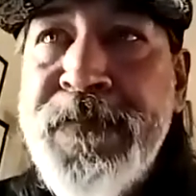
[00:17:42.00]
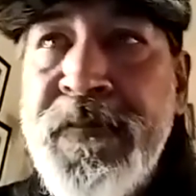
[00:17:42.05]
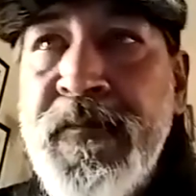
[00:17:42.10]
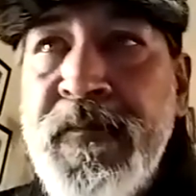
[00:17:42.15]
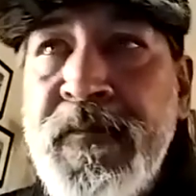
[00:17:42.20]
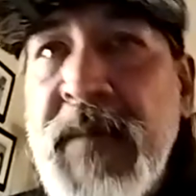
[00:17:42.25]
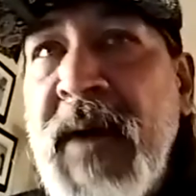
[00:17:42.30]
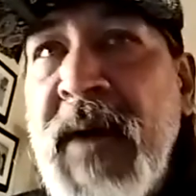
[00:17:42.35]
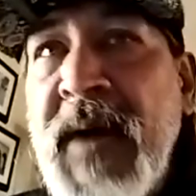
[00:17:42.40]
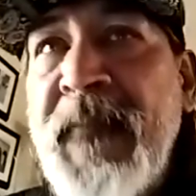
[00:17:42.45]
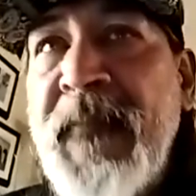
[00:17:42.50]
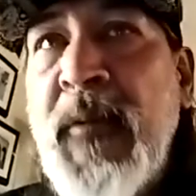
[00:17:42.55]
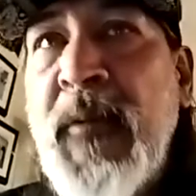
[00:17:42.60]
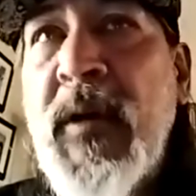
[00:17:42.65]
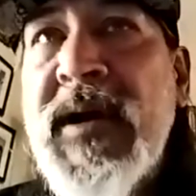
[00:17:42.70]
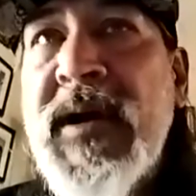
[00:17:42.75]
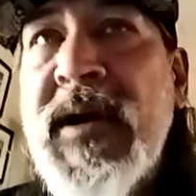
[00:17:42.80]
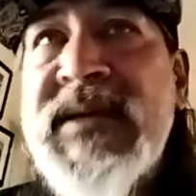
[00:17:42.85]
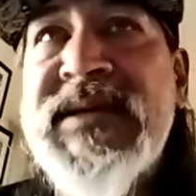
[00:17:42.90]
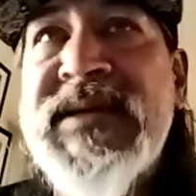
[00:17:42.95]
But for
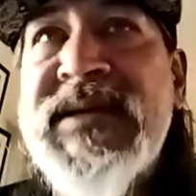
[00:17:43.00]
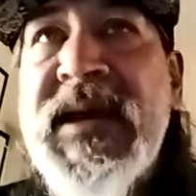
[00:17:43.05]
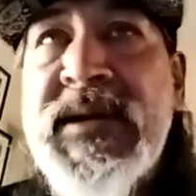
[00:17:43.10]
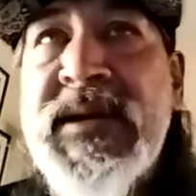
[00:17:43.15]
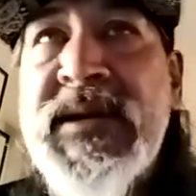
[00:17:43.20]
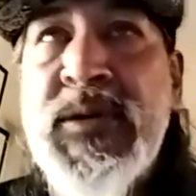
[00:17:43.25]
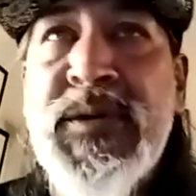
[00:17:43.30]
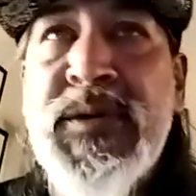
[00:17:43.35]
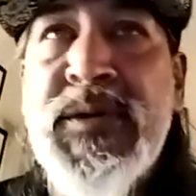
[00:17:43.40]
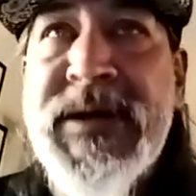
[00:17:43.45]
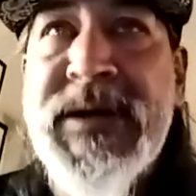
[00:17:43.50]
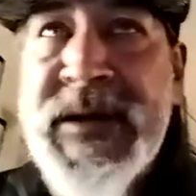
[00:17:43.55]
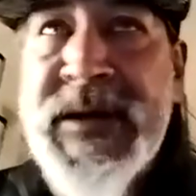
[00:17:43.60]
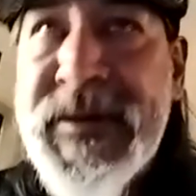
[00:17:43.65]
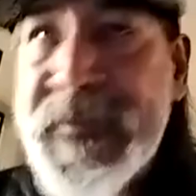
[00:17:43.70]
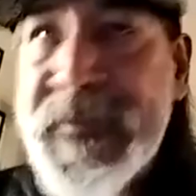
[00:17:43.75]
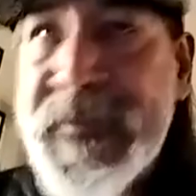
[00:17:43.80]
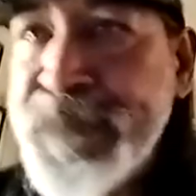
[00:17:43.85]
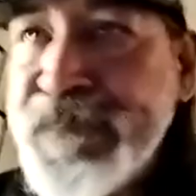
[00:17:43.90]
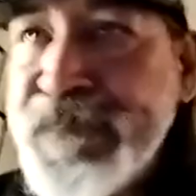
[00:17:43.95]
us at Do Good,
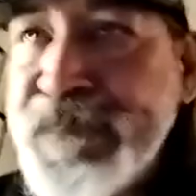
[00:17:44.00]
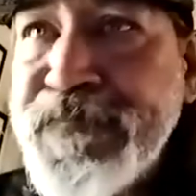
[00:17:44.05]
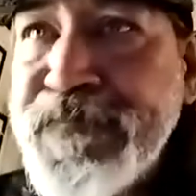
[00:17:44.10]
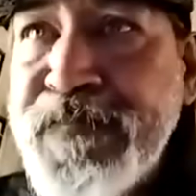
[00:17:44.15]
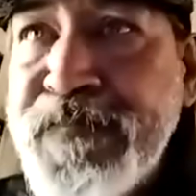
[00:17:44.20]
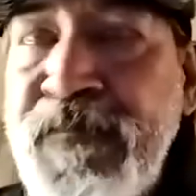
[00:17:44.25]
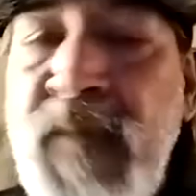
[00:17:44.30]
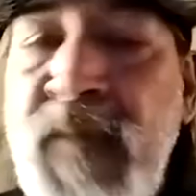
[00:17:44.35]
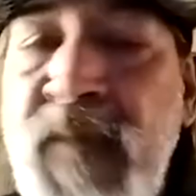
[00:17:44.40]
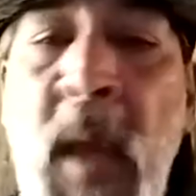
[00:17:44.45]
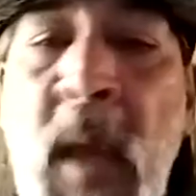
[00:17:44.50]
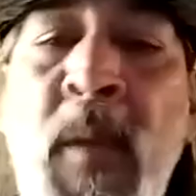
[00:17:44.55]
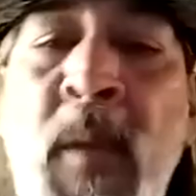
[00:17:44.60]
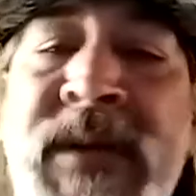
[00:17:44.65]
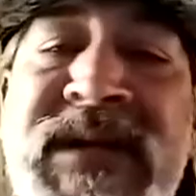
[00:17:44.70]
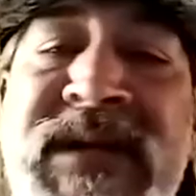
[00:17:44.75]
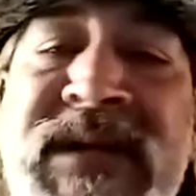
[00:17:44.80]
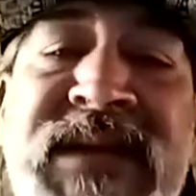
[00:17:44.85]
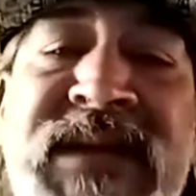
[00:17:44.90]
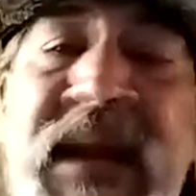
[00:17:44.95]
we
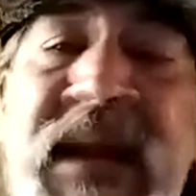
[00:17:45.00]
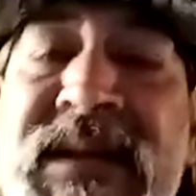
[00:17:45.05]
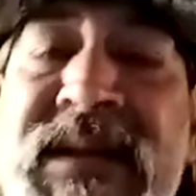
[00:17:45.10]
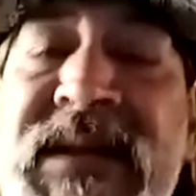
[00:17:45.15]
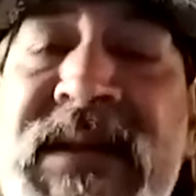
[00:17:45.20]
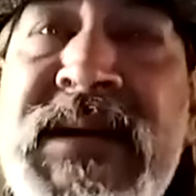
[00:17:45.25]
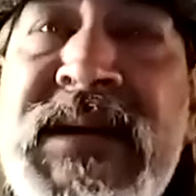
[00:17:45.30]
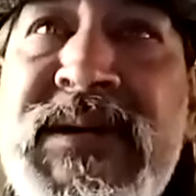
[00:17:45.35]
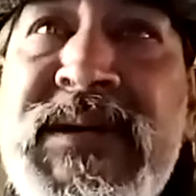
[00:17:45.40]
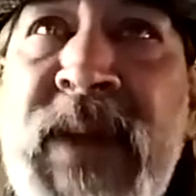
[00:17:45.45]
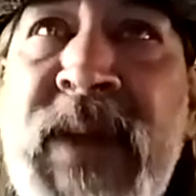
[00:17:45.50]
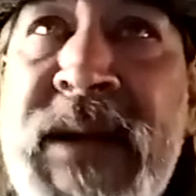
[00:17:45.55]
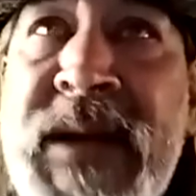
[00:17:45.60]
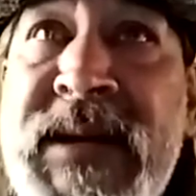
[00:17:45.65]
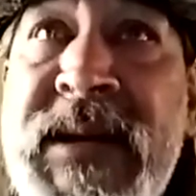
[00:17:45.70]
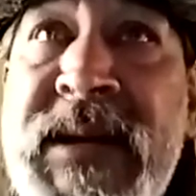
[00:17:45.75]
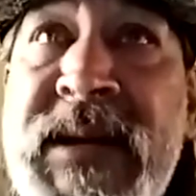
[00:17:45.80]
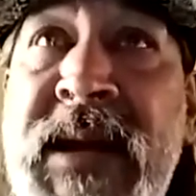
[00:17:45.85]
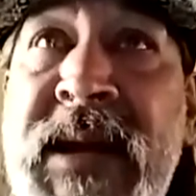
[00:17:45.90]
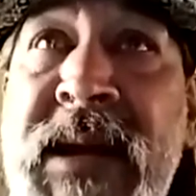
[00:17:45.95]
just like to try to
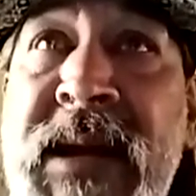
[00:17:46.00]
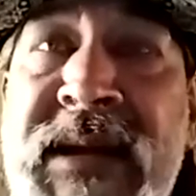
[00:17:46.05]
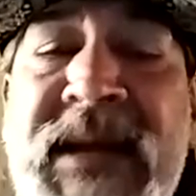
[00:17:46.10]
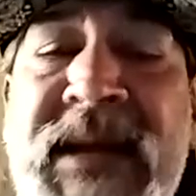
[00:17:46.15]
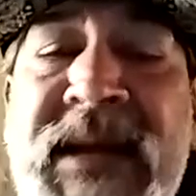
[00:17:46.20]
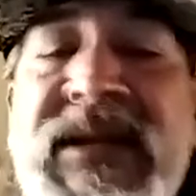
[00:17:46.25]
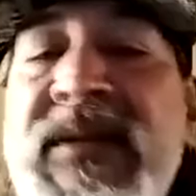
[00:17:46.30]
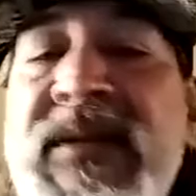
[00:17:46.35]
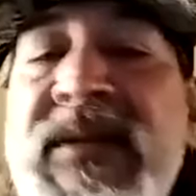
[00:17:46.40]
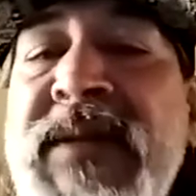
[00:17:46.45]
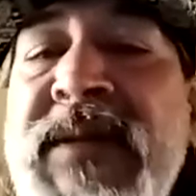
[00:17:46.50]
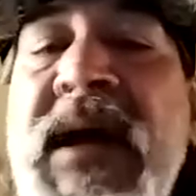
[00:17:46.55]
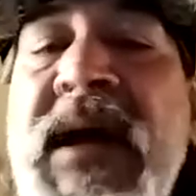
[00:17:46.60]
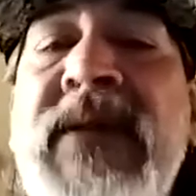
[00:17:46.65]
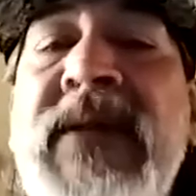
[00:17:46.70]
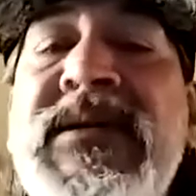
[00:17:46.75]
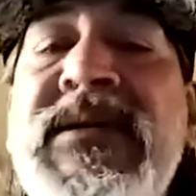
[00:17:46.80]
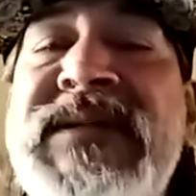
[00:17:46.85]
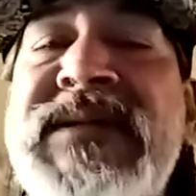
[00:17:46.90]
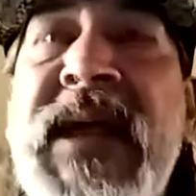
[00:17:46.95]
get them to
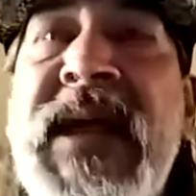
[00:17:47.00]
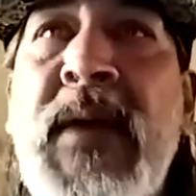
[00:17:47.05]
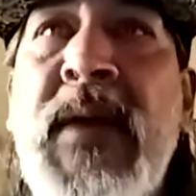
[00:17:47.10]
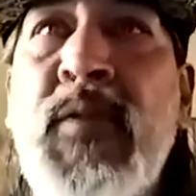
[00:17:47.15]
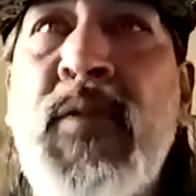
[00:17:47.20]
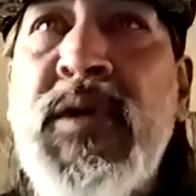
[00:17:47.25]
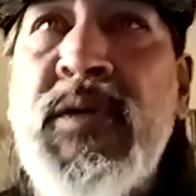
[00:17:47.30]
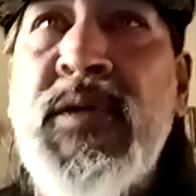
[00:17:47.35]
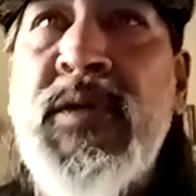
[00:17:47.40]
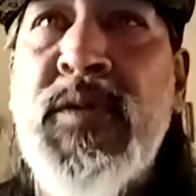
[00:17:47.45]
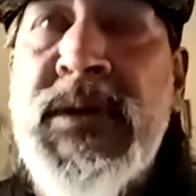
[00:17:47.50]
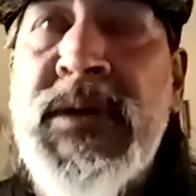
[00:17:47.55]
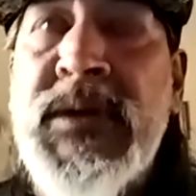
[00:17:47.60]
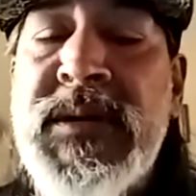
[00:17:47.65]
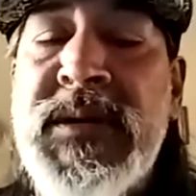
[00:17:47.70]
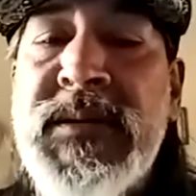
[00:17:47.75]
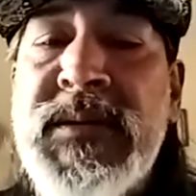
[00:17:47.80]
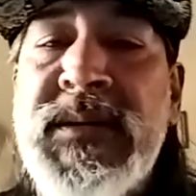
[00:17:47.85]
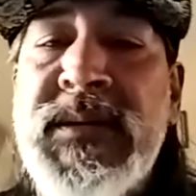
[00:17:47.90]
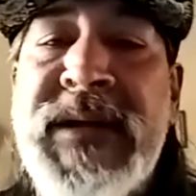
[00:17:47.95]
understand
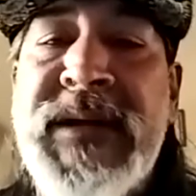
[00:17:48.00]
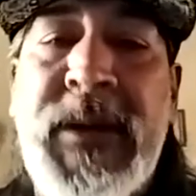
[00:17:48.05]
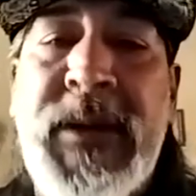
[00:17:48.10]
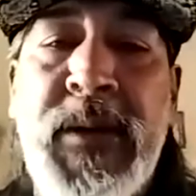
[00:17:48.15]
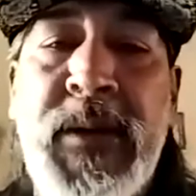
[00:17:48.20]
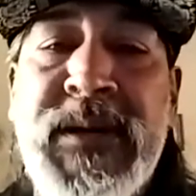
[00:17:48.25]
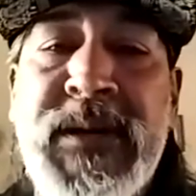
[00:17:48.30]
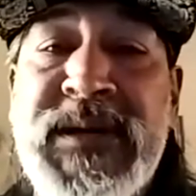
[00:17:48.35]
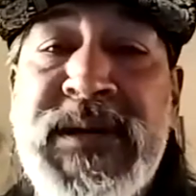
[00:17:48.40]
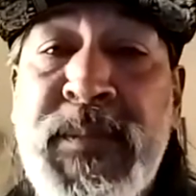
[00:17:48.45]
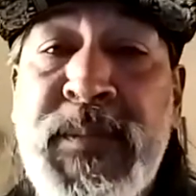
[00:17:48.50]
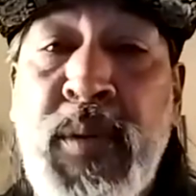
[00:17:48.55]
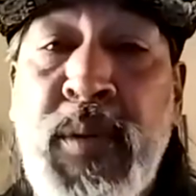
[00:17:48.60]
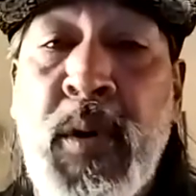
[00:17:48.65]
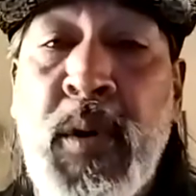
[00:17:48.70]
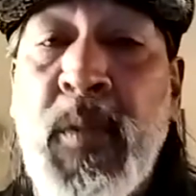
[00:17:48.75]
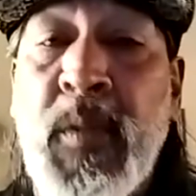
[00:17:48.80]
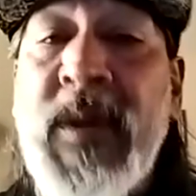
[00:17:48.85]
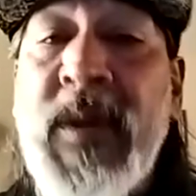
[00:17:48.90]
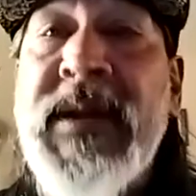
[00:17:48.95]
we're here to
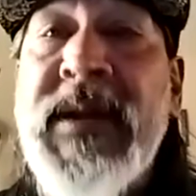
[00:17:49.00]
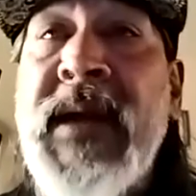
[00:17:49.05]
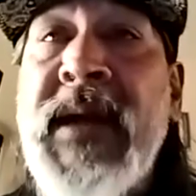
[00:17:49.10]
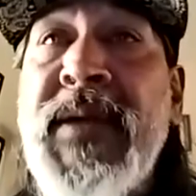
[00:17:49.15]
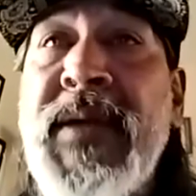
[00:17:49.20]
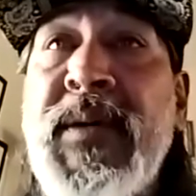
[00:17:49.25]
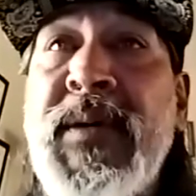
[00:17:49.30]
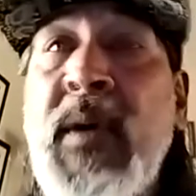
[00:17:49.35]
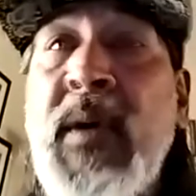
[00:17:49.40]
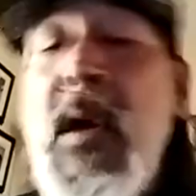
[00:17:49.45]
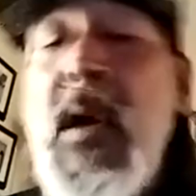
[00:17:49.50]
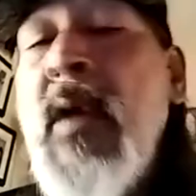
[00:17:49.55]
support one another.